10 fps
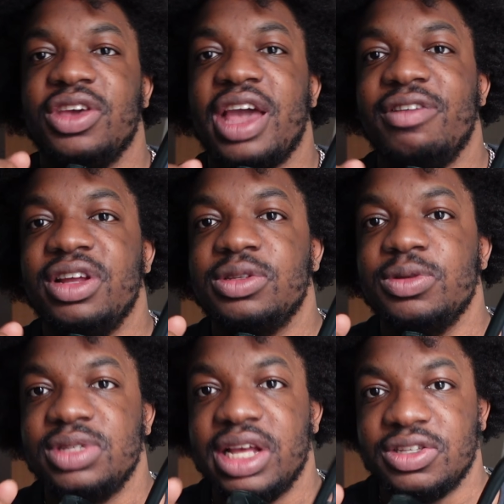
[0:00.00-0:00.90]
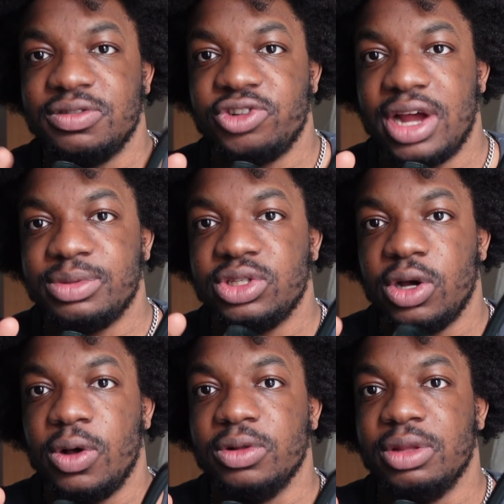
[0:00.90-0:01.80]
you carry 2 sets of straps to
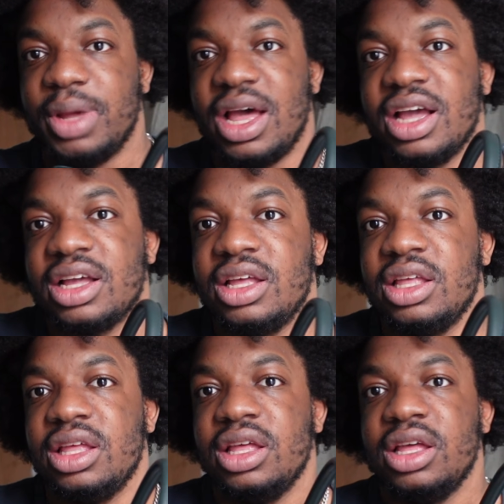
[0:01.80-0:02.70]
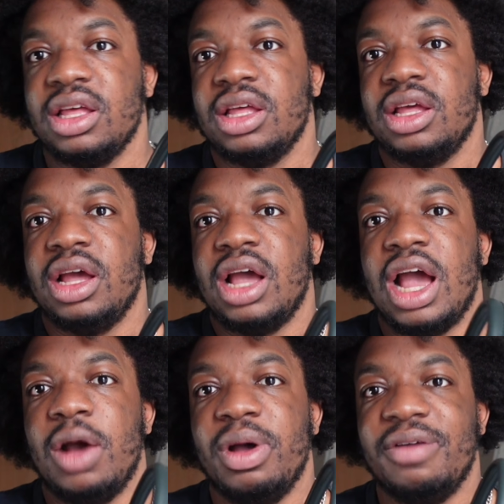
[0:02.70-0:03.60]
hold the bag.
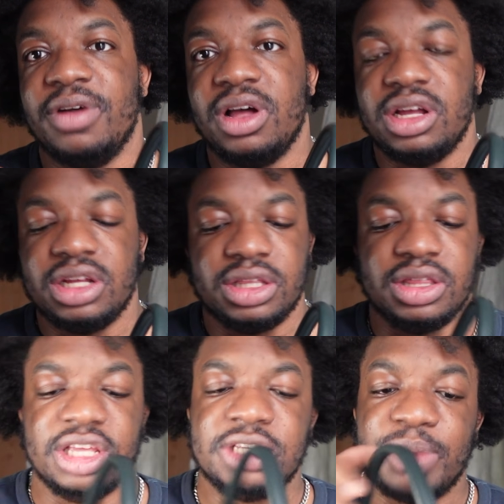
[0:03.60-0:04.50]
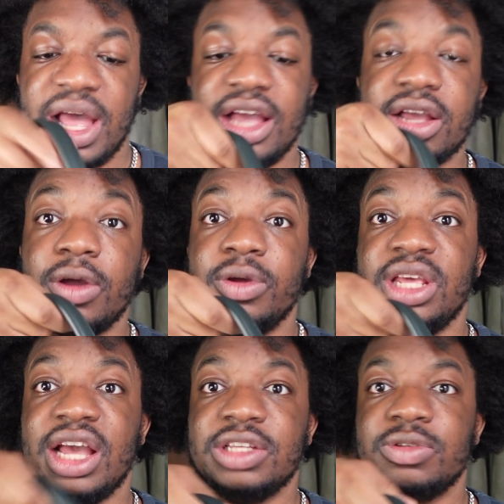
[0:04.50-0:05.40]
However, this bag only
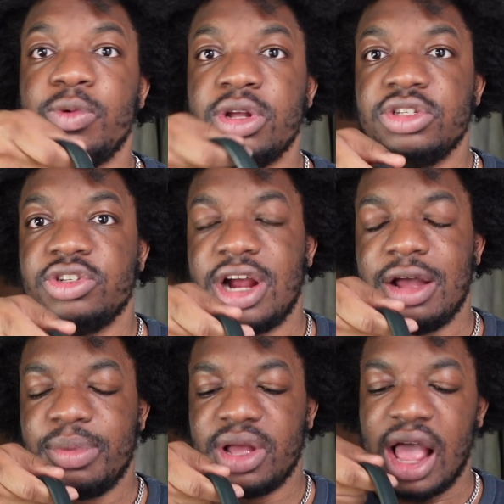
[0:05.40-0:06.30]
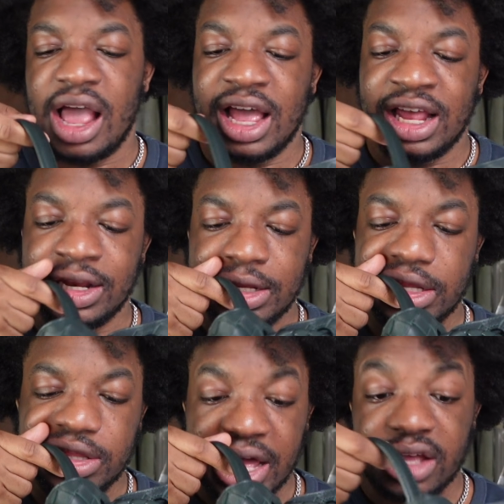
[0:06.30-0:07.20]
has 1 strap, and
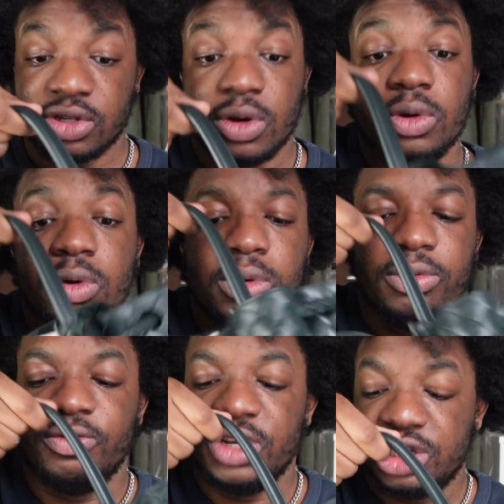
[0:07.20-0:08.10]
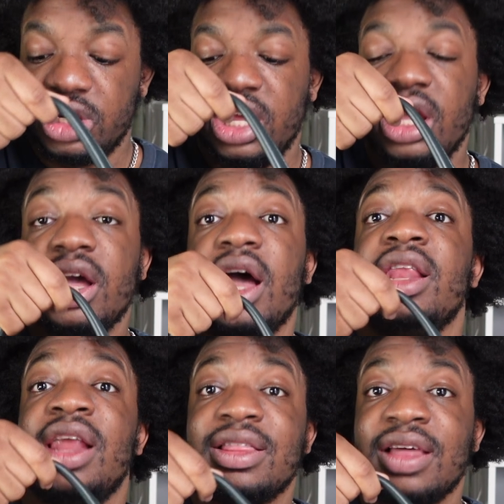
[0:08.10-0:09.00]
that is cool. Visually, I
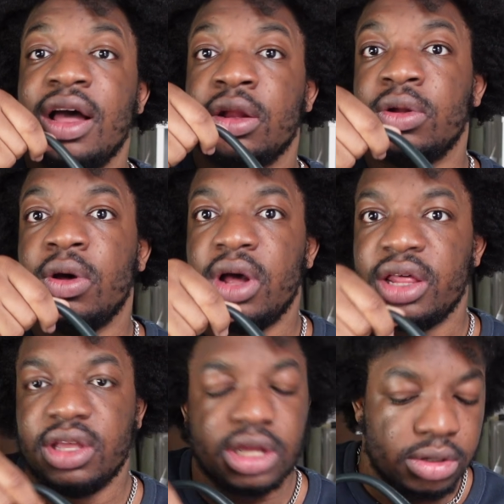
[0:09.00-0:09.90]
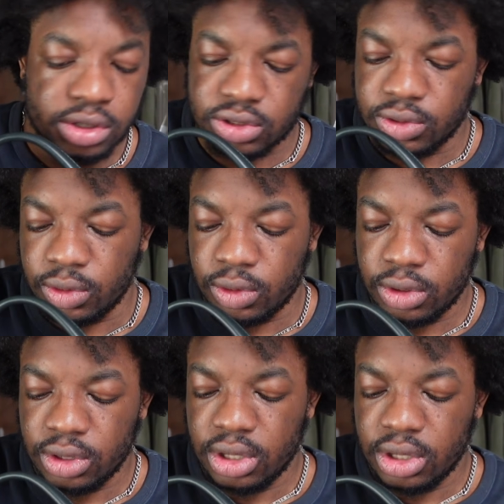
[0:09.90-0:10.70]
like that a lot. I think it looks cool.